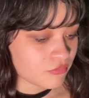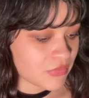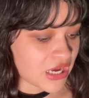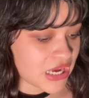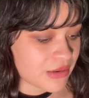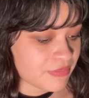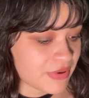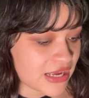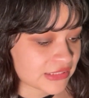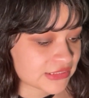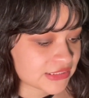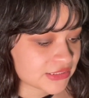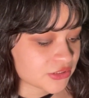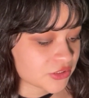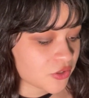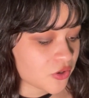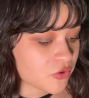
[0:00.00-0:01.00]
My
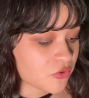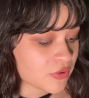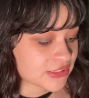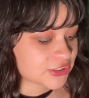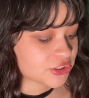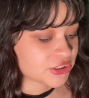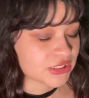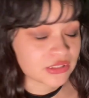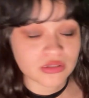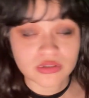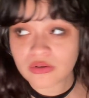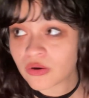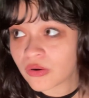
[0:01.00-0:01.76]
pets, no question.